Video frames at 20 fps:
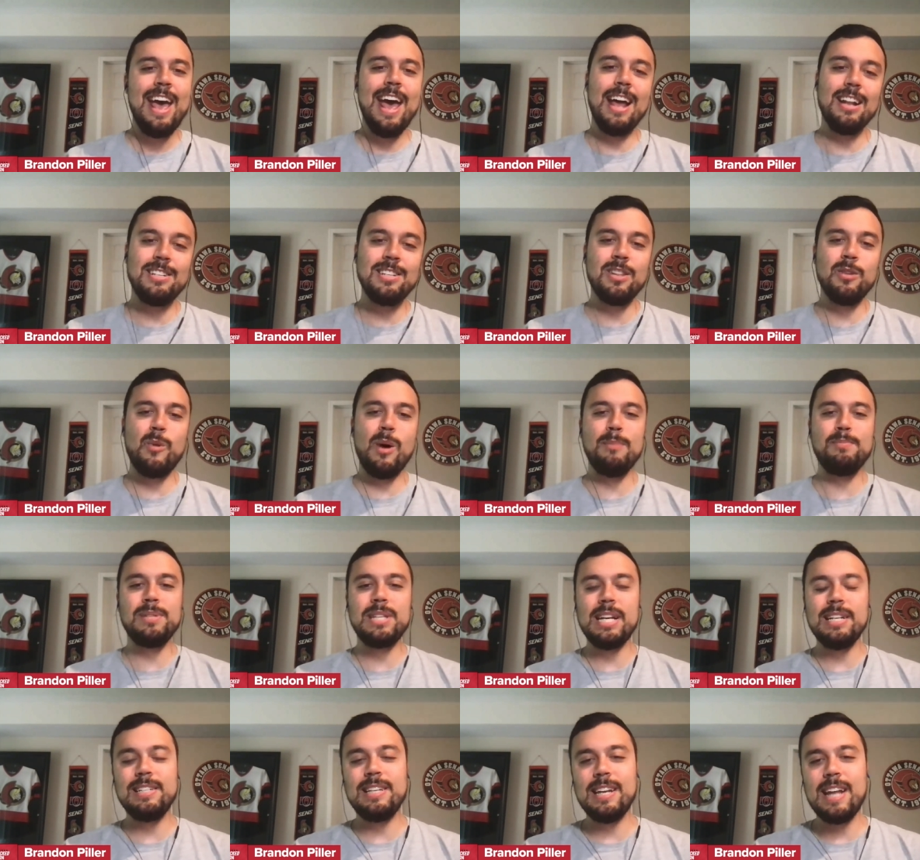Head to the
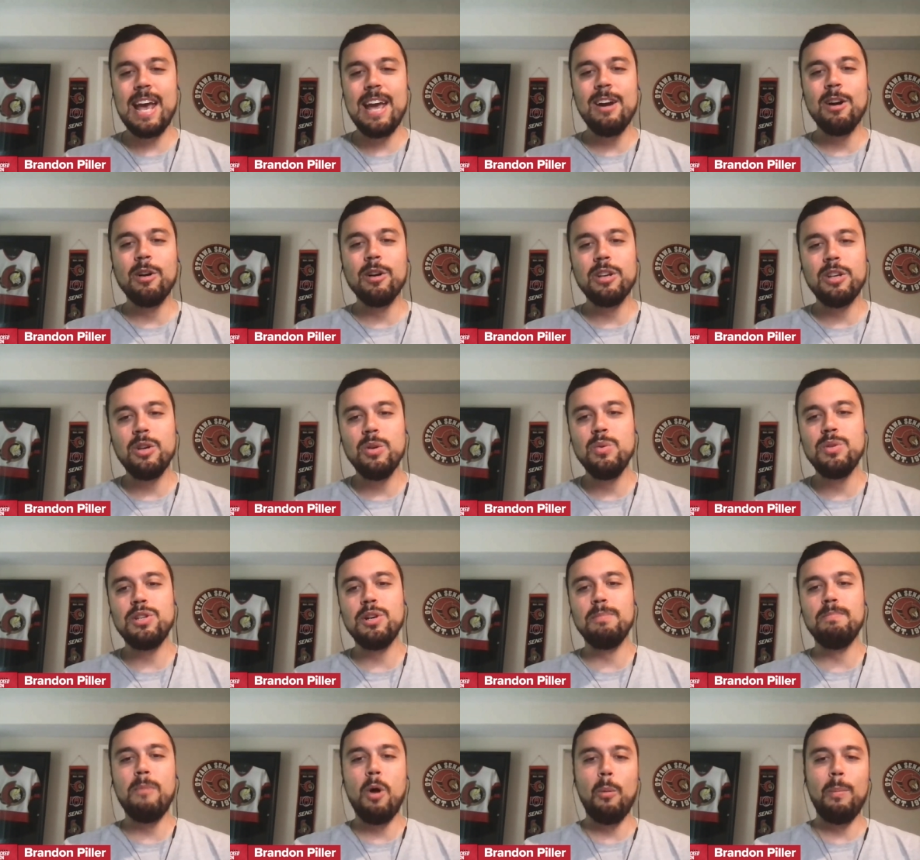website today or use
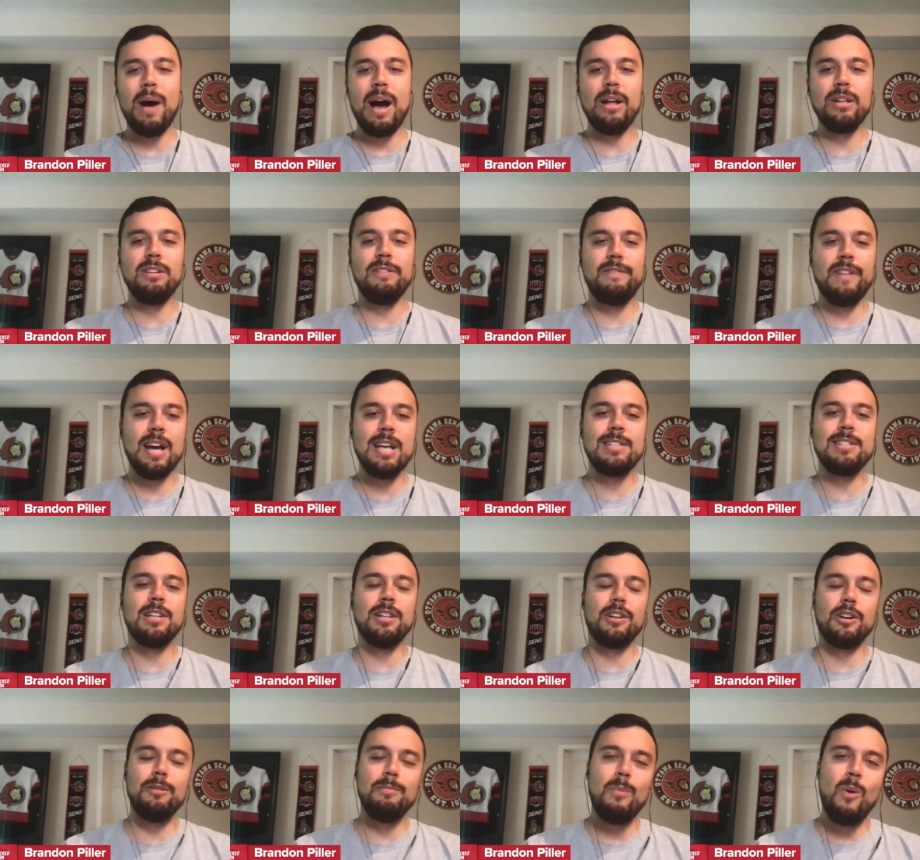your mobile device to
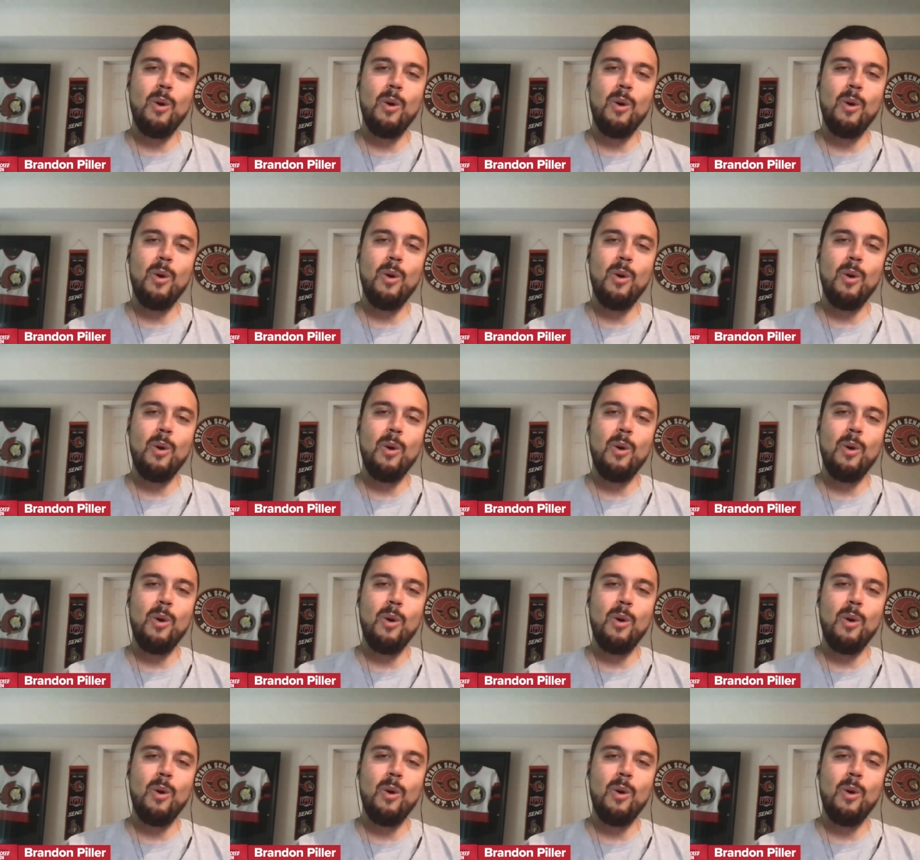learn